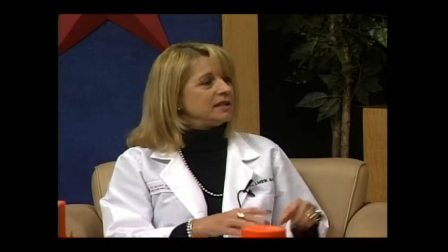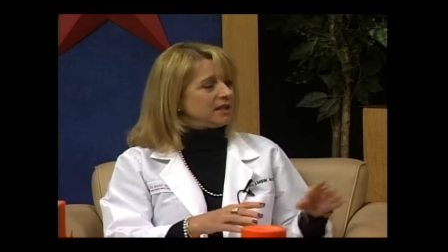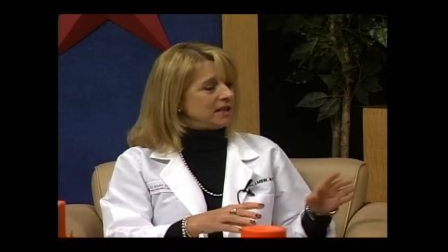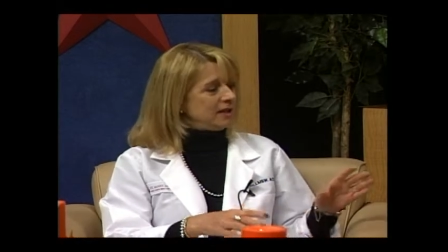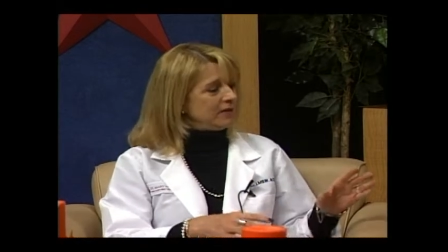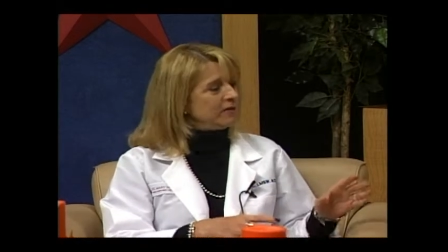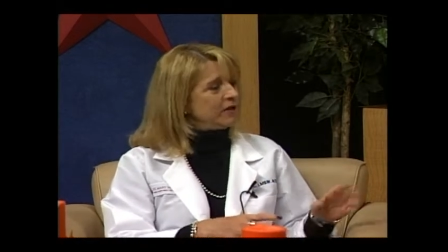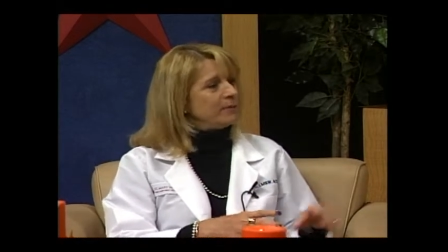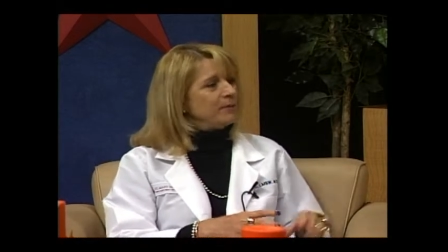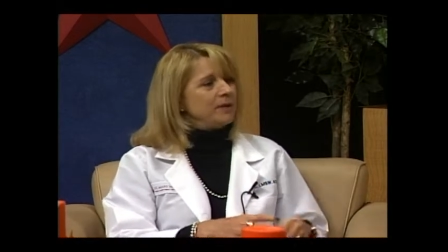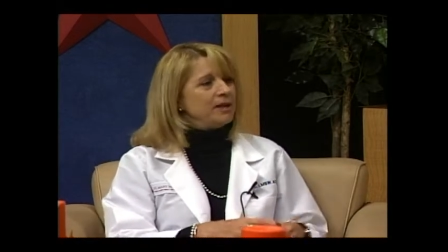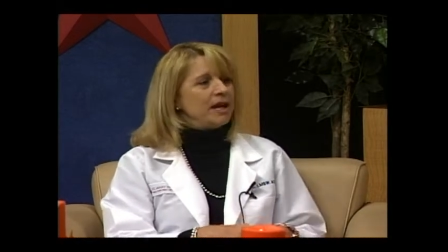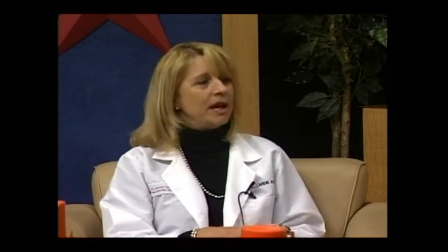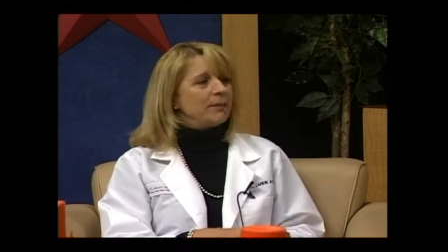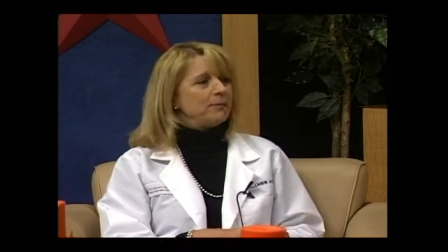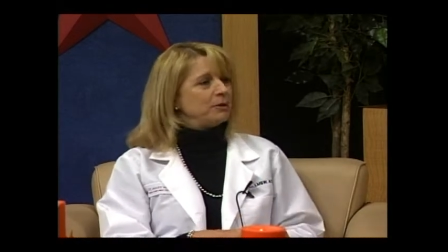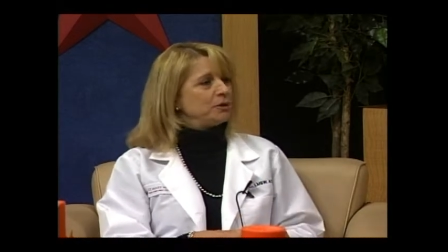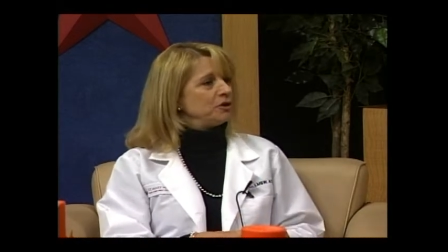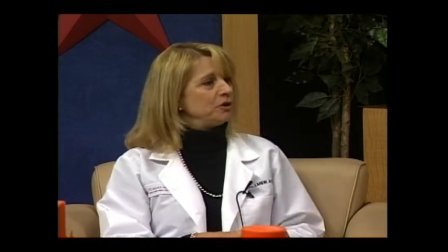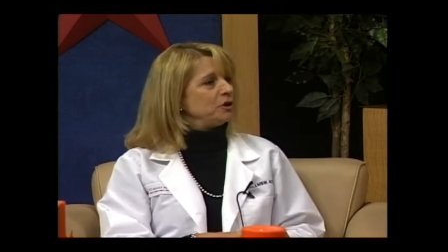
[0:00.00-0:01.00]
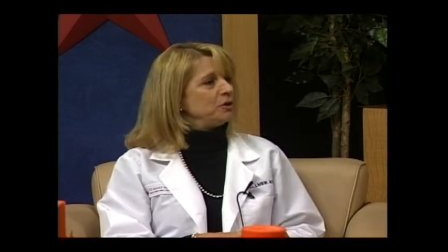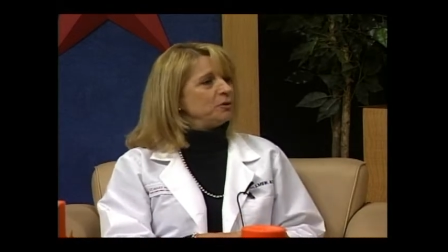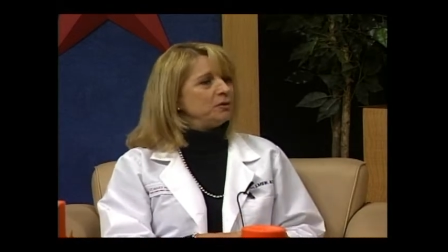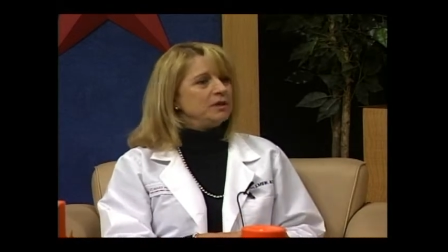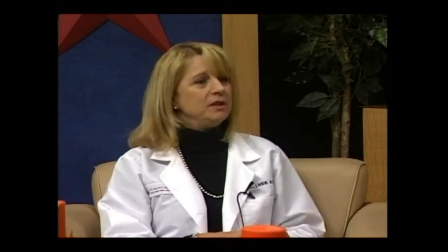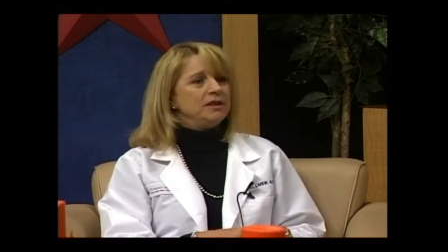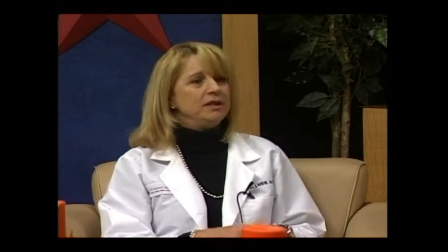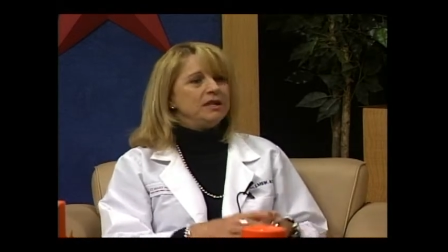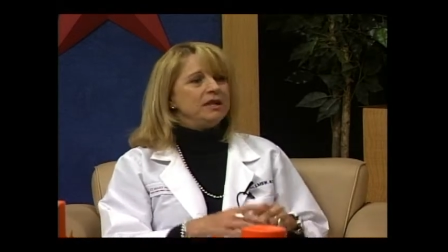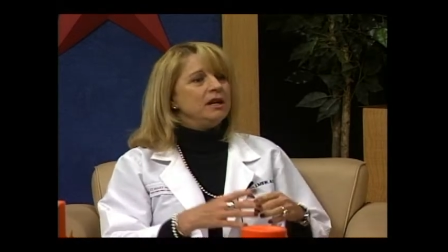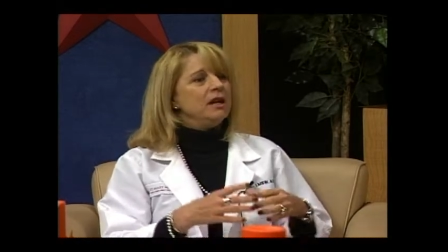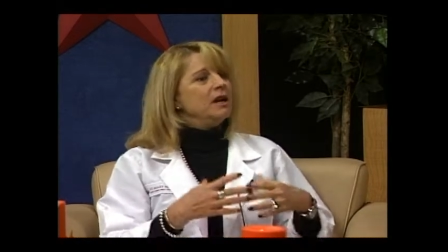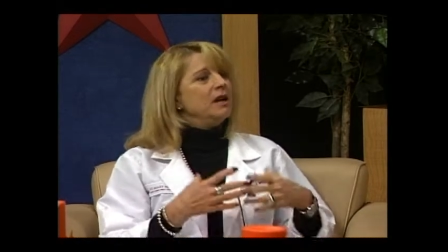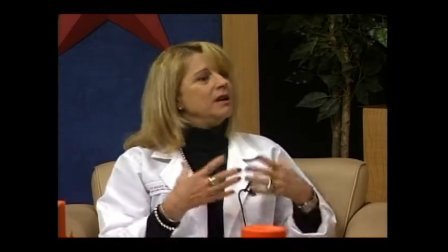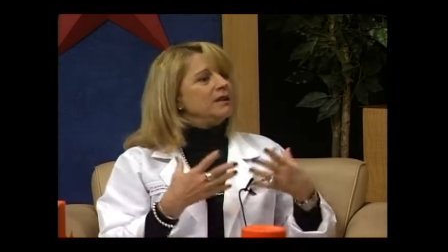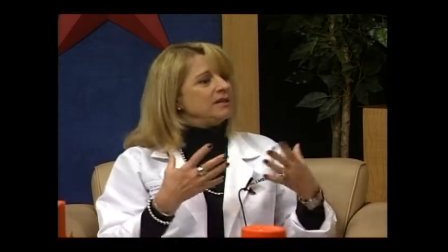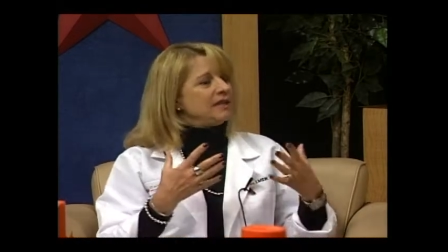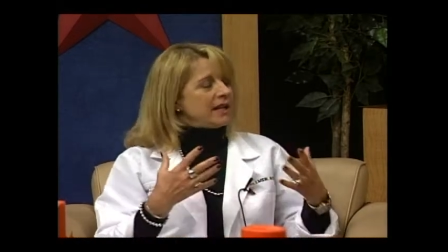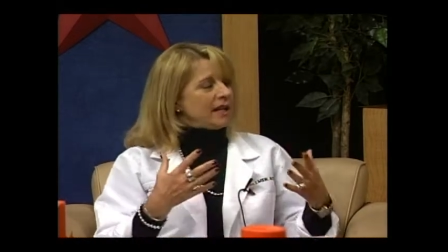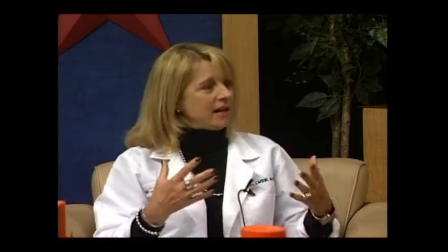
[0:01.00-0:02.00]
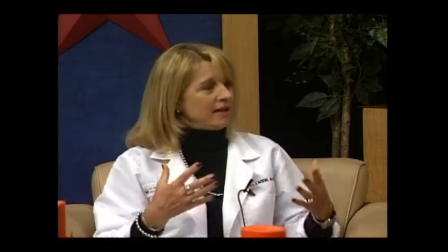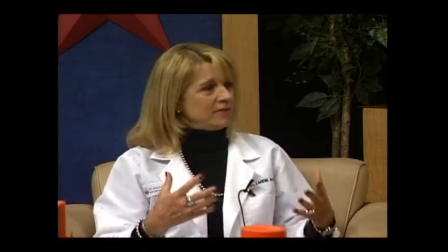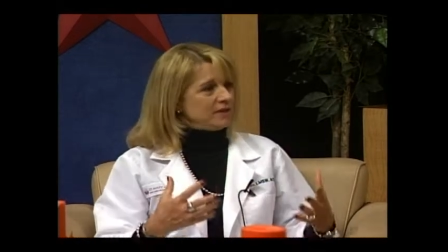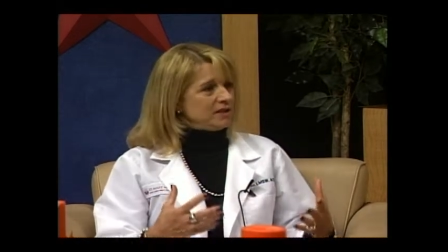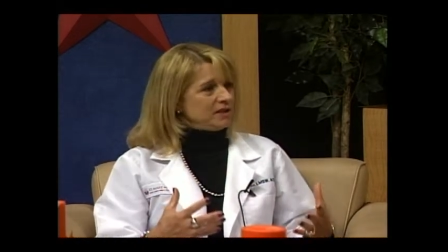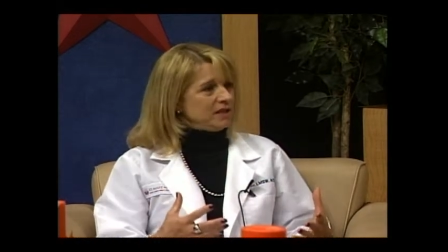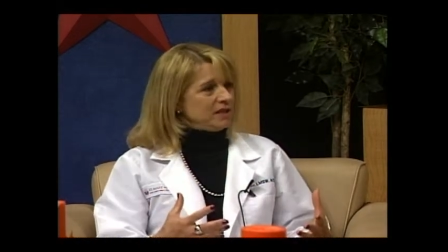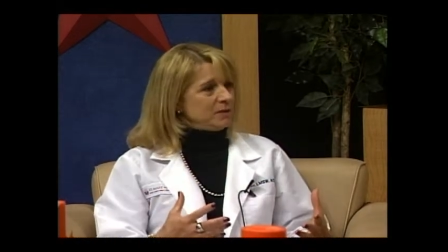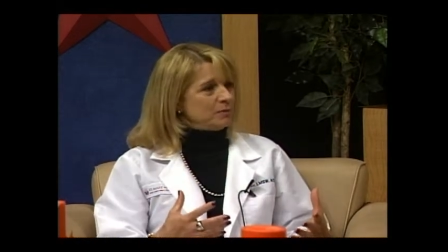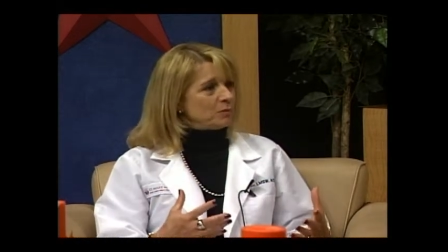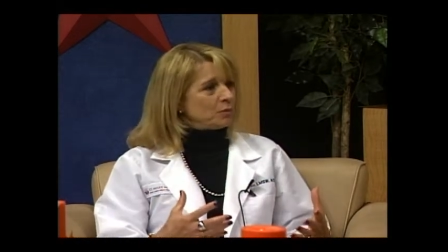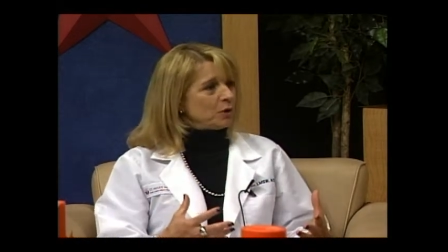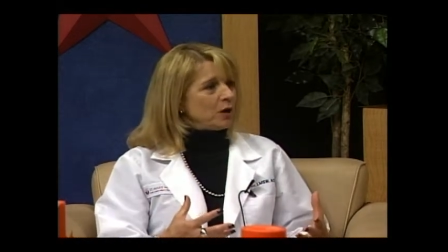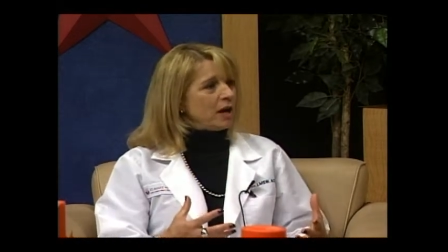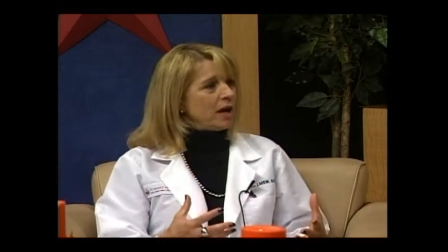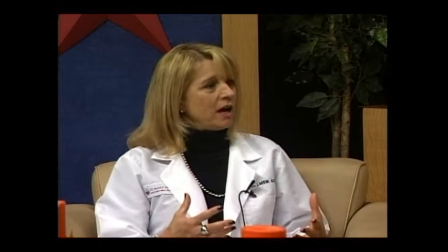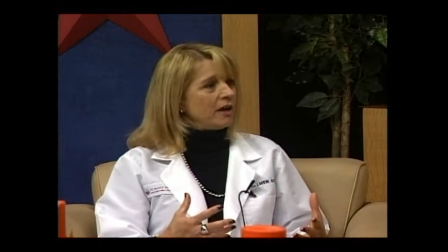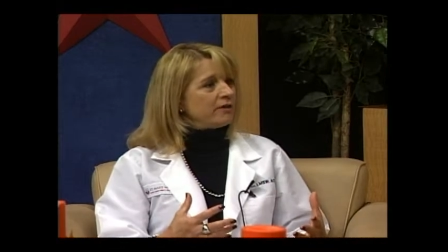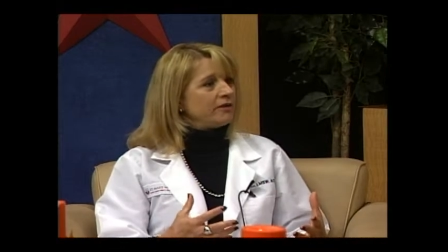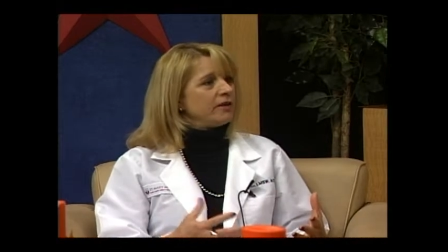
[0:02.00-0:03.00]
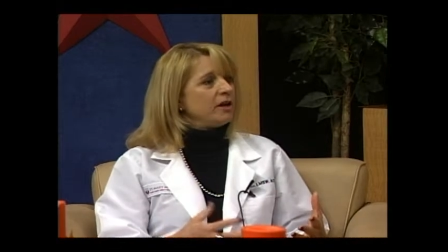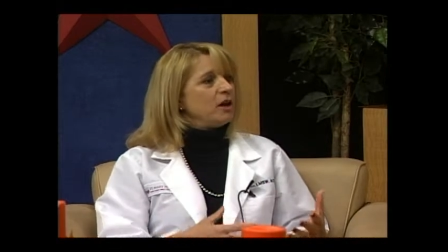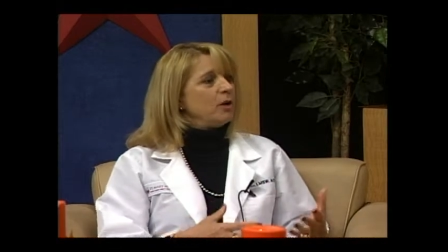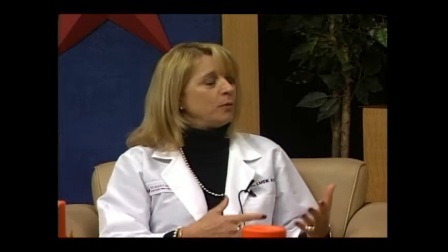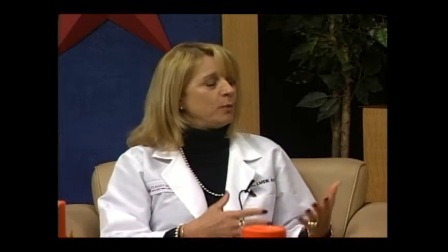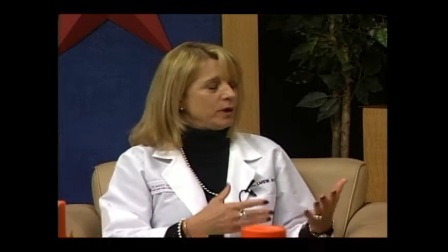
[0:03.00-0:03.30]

to give them an opportunity to have a deep breath.